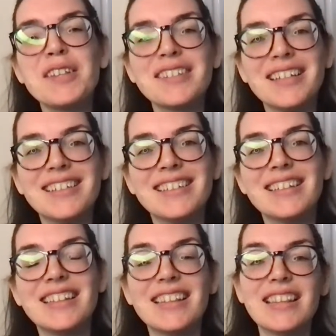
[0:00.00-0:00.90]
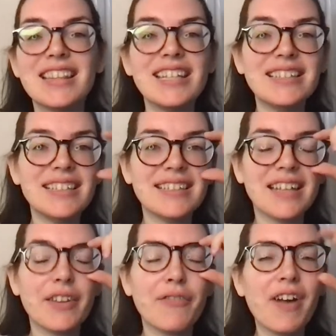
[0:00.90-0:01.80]
So this is
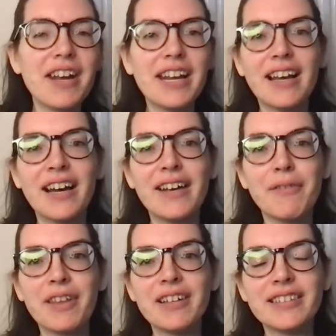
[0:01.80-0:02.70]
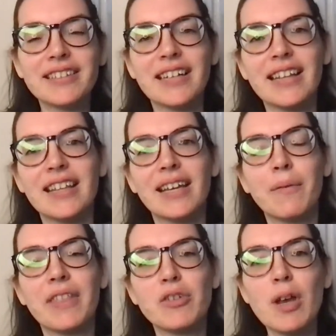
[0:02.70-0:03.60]
another Friday live with Ask Us Anything
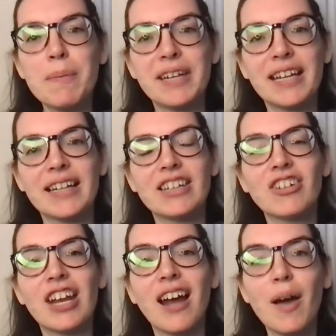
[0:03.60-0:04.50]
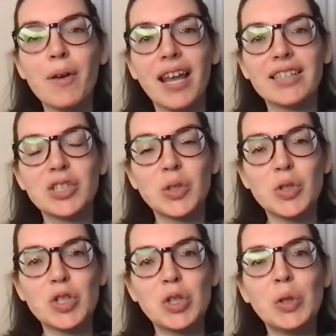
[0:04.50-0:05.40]
with Intrepid English, and I would like to
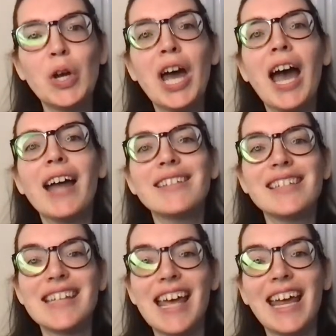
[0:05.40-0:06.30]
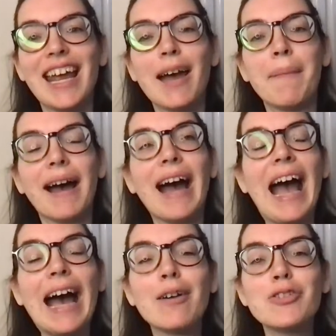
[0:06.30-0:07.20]
talk to you today about
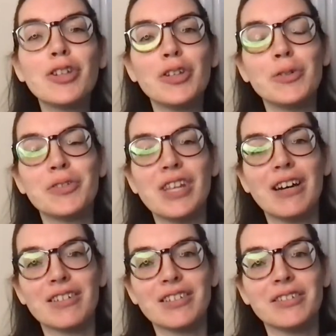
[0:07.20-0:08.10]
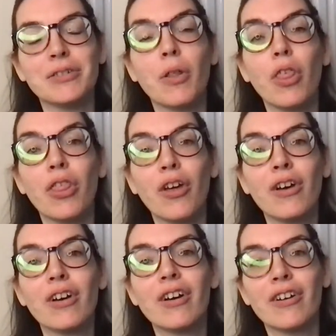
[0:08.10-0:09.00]
how to use the article
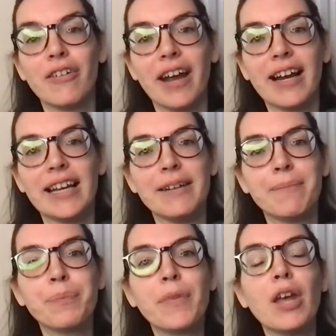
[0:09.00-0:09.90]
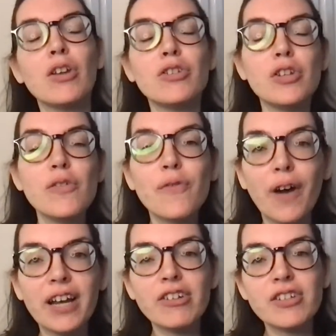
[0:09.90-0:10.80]
the correctly. Do you
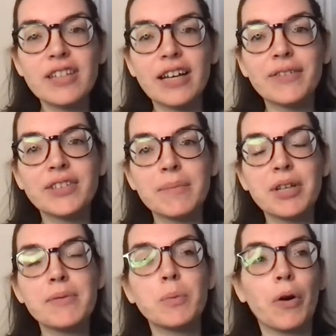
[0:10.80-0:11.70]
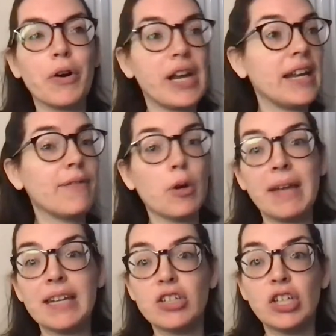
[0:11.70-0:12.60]
find yourself sometimes worrying if you're
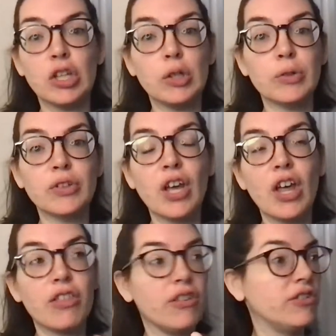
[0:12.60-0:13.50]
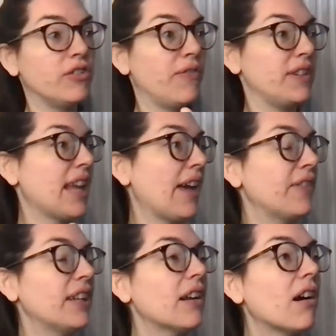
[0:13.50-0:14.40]
meant to use the
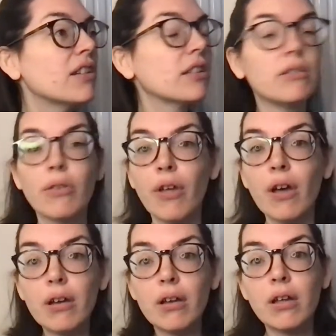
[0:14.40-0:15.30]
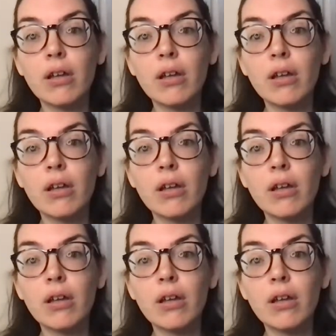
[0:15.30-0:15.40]
definite article the,